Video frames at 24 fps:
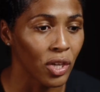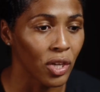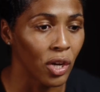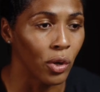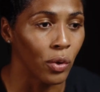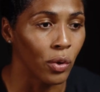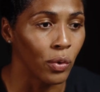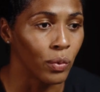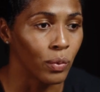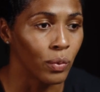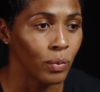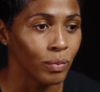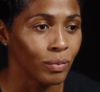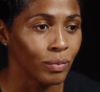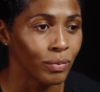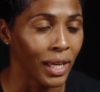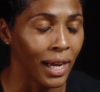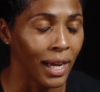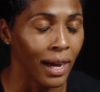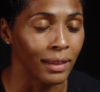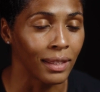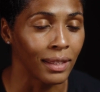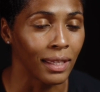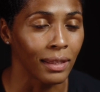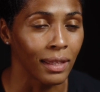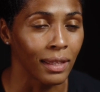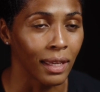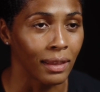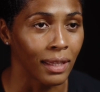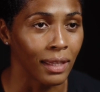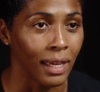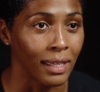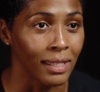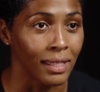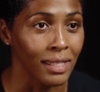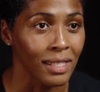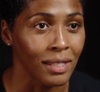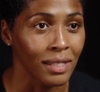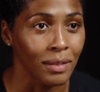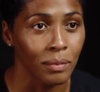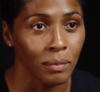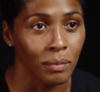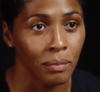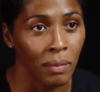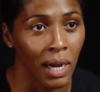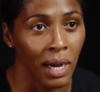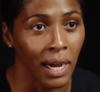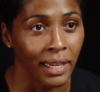So yeah, I think that that's
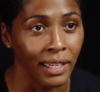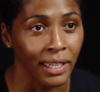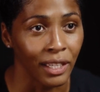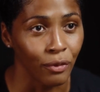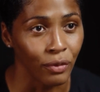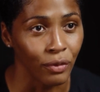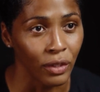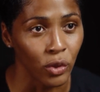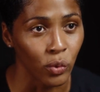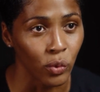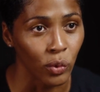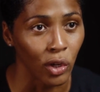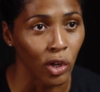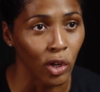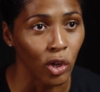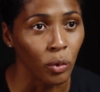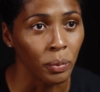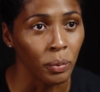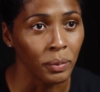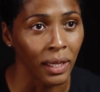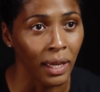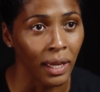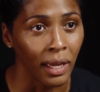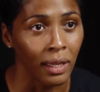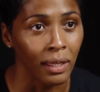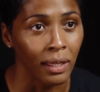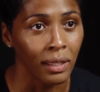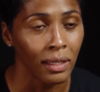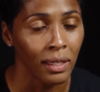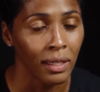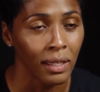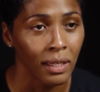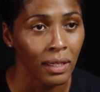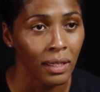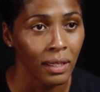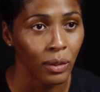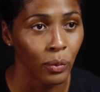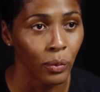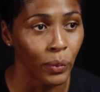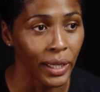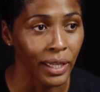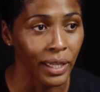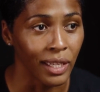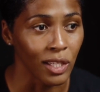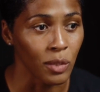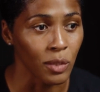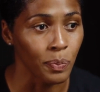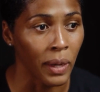my individual hope that we
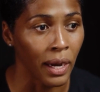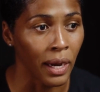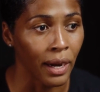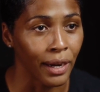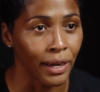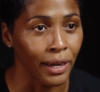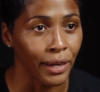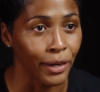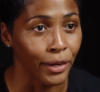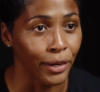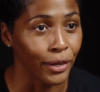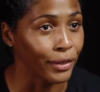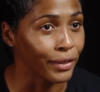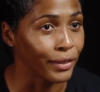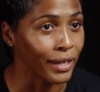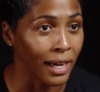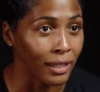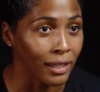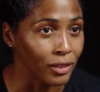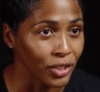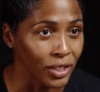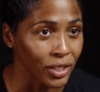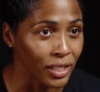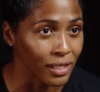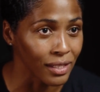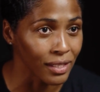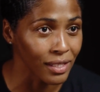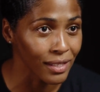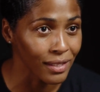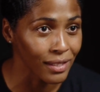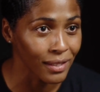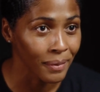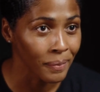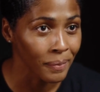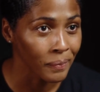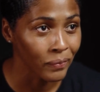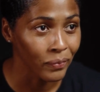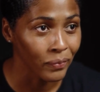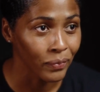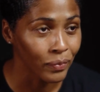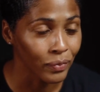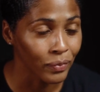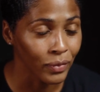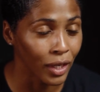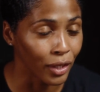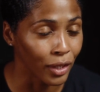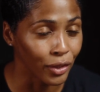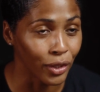can inspire not just
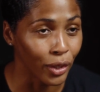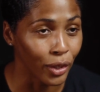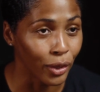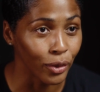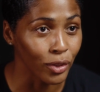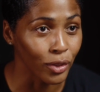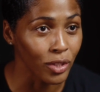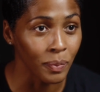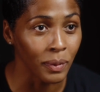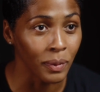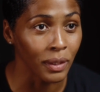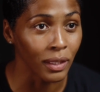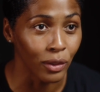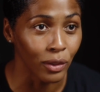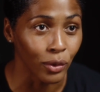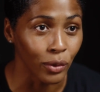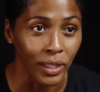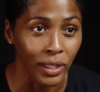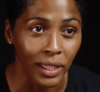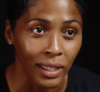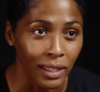adults but little